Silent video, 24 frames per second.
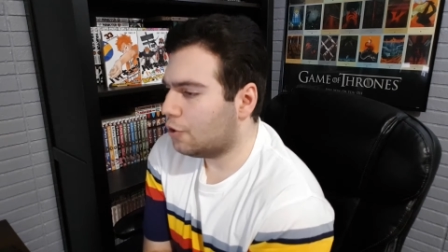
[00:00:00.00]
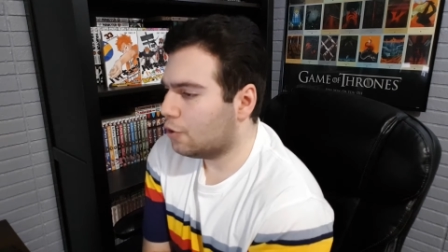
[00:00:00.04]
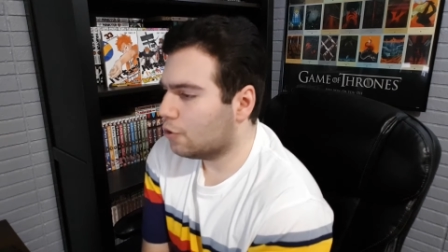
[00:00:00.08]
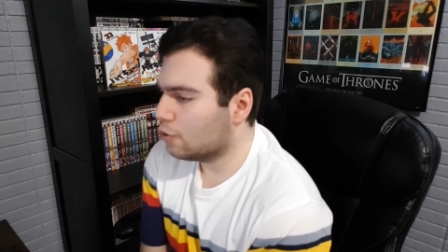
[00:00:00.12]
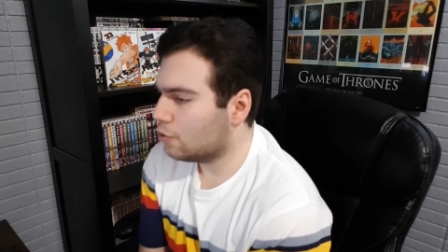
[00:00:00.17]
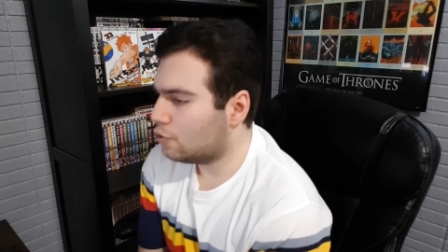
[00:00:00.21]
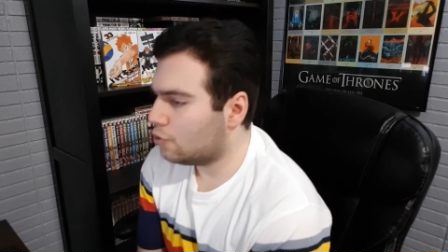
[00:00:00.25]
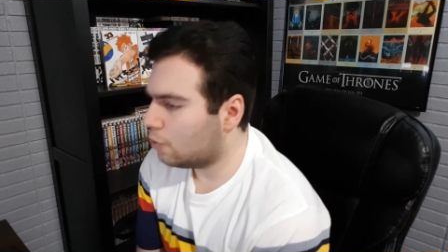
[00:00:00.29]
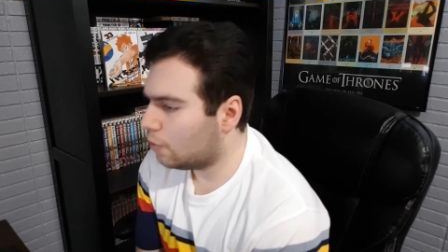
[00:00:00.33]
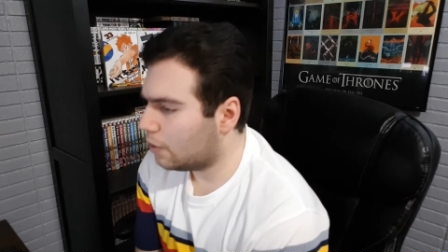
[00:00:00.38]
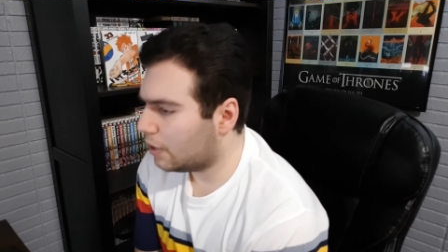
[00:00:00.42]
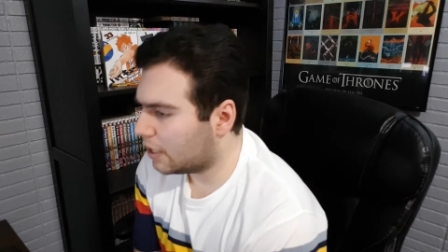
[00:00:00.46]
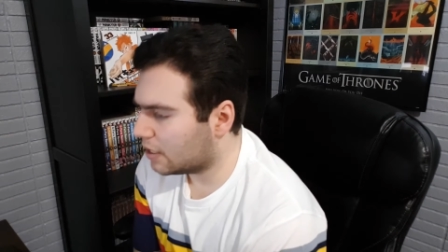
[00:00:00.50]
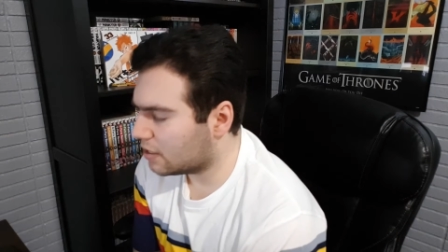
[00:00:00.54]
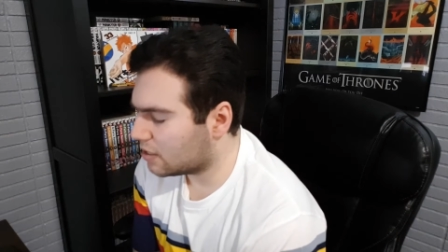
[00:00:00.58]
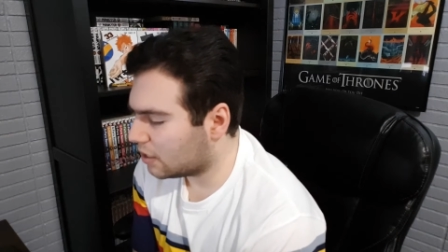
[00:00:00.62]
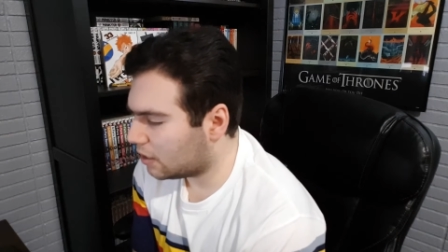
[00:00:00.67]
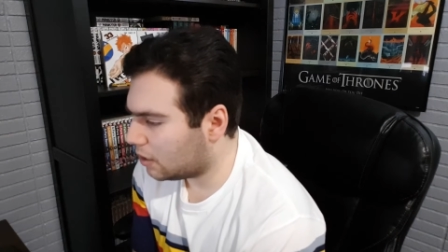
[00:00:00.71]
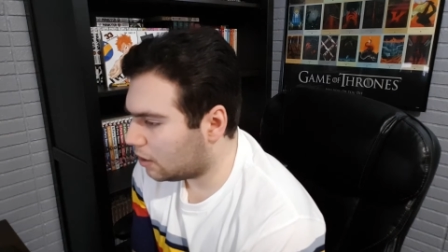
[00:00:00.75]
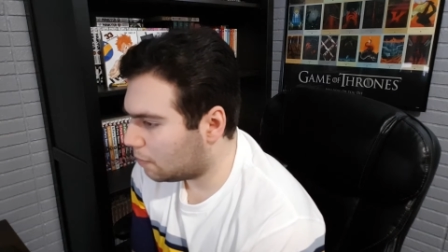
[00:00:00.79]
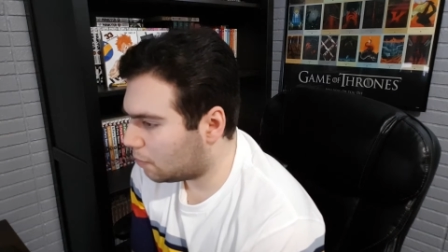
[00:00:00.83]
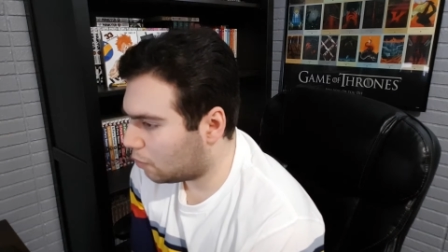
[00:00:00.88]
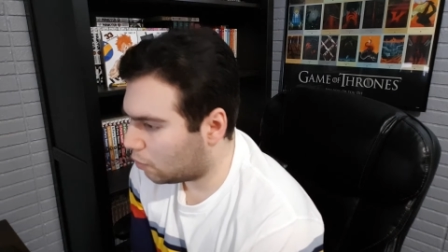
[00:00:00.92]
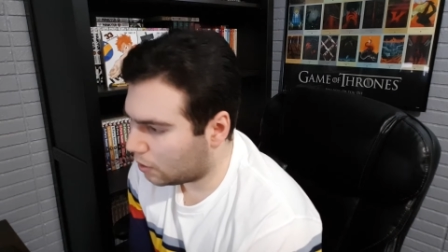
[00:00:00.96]
you're doing has
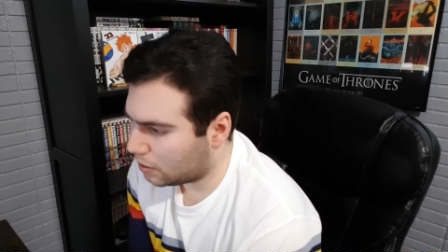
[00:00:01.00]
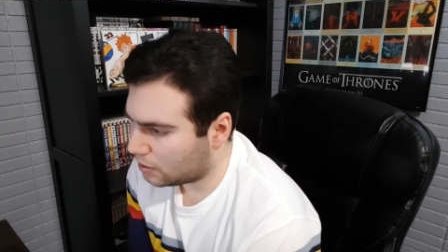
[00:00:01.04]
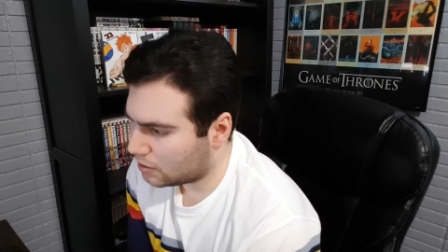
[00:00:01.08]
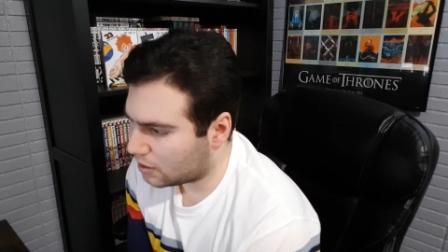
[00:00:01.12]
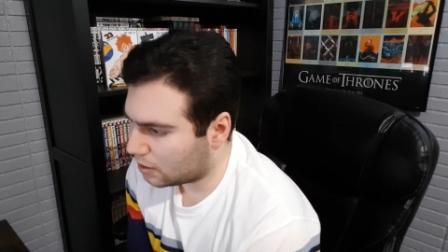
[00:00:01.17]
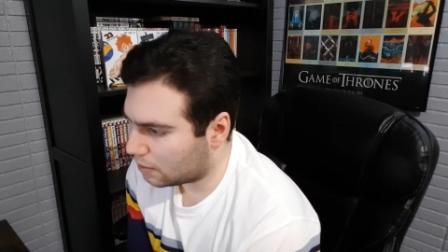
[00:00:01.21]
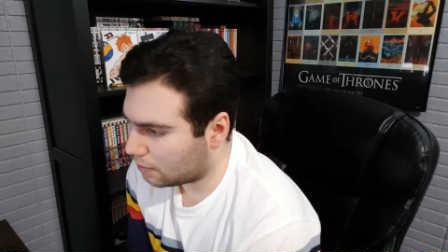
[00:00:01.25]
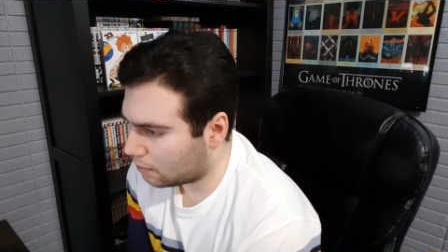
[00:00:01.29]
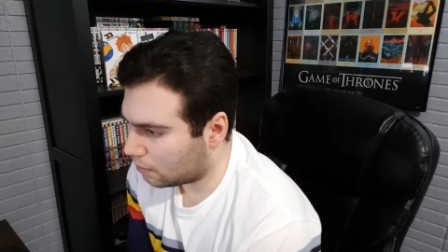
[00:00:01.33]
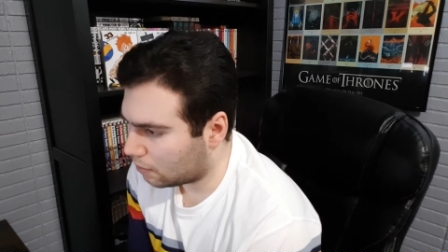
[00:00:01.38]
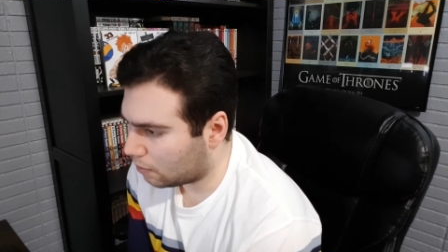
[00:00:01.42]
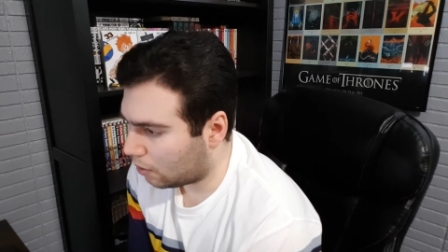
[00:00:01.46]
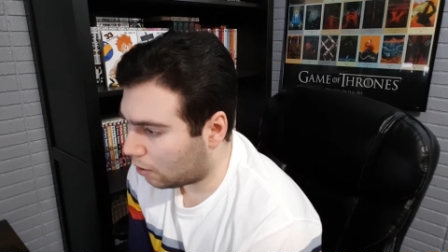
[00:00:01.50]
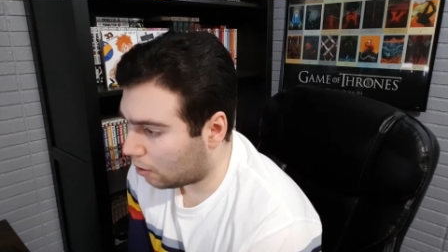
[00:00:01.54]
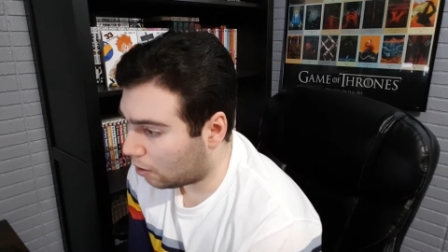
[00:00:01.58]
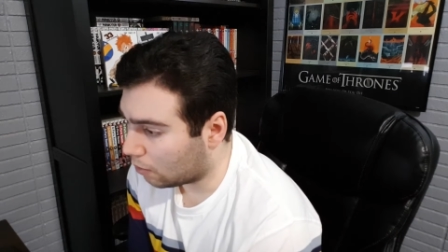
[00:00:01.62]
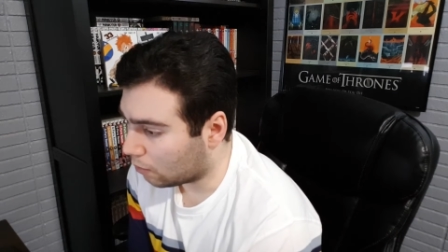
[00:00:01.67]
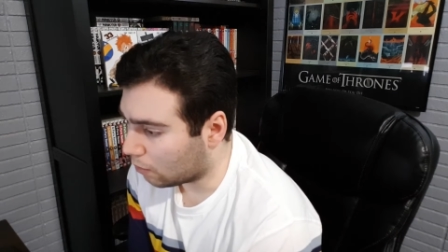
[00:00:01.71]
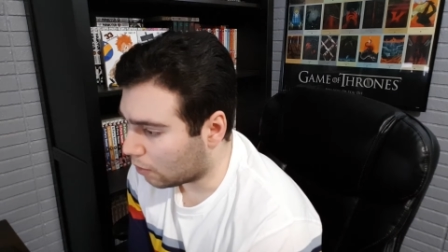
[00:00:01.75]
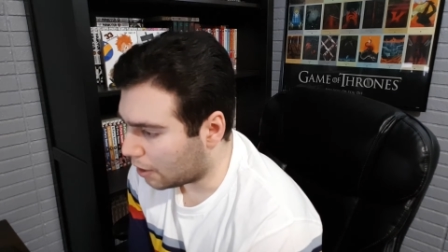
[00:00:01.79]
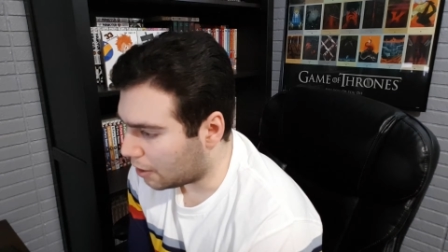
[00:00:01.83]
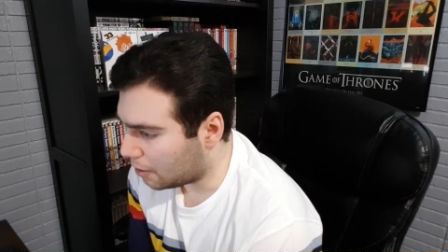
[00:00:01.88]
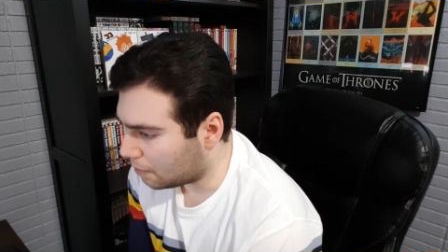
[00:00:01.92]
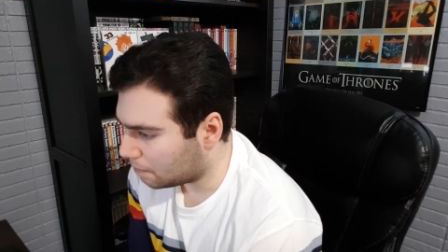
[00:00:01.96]
any points at all,
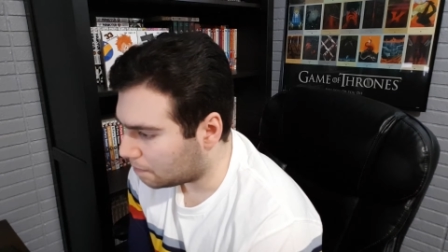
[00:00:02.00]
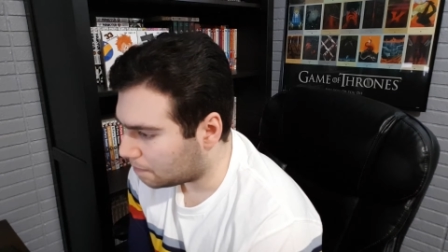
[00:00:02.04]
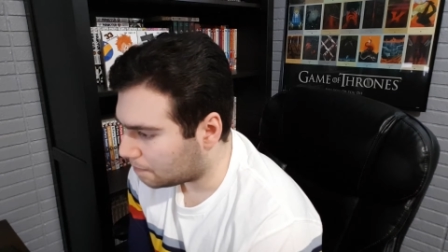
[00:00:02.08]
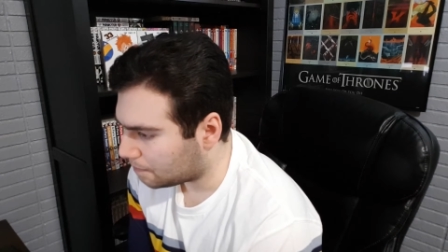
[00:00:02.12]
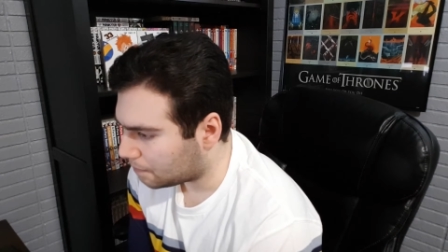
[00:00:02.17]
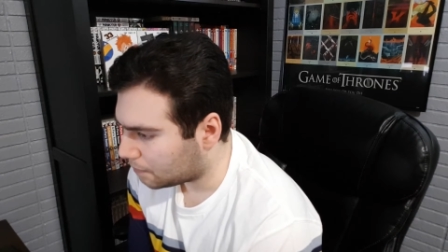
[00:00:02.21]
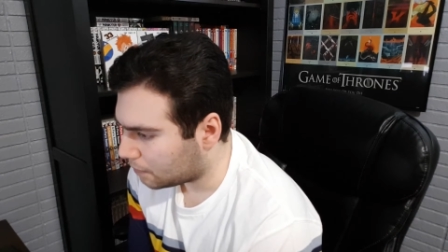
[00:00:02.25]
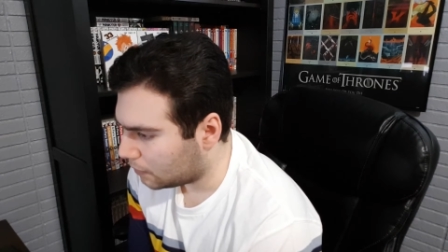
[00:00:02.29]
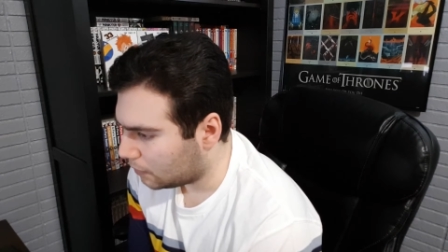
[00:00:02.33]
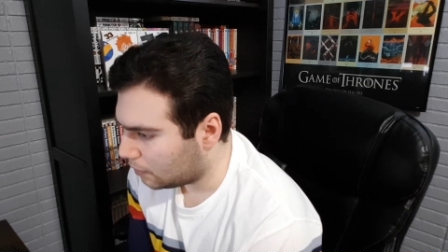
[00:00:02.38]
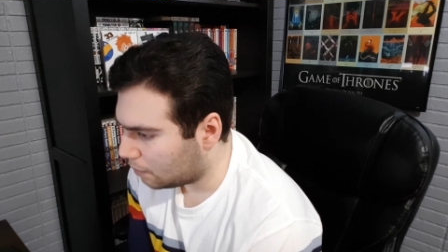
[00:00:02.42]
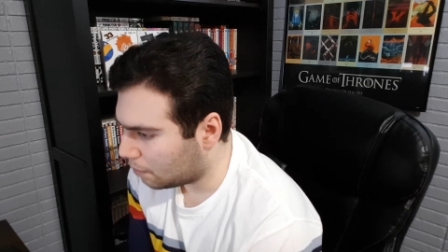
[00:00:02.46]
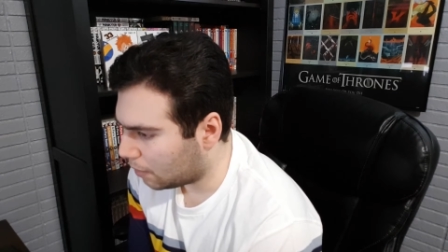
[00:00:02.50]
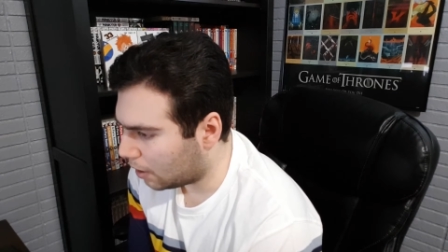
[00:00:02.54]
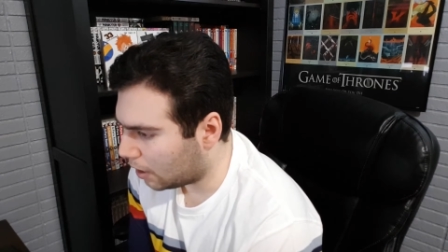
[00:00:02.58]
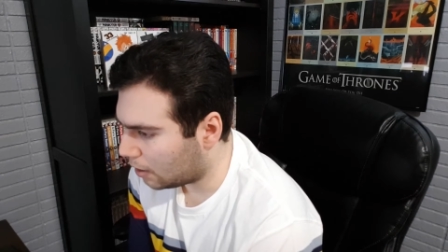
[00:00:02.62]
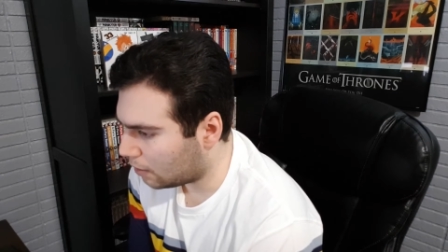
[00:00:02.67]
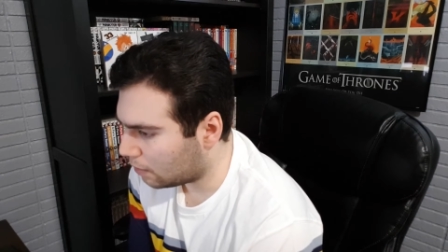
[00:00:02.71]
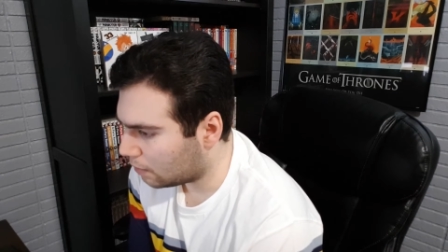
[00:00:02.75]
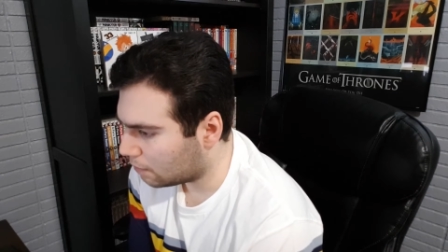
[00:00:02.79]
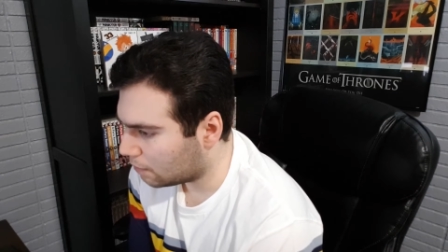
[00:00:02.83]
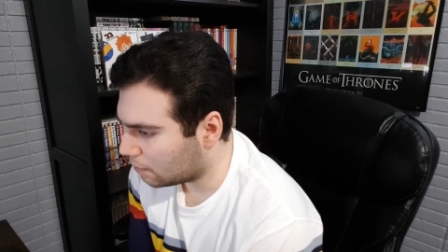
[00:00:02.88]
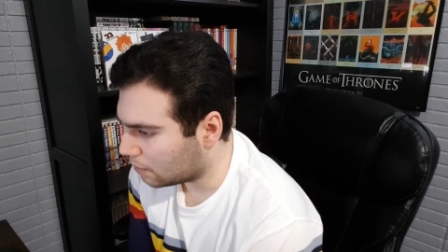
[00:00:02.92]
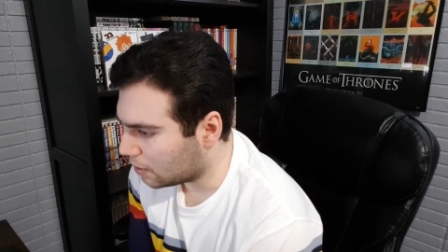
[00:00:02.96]
right?
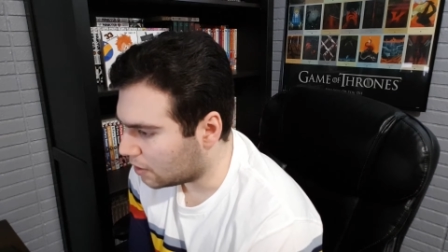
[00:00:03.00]
But for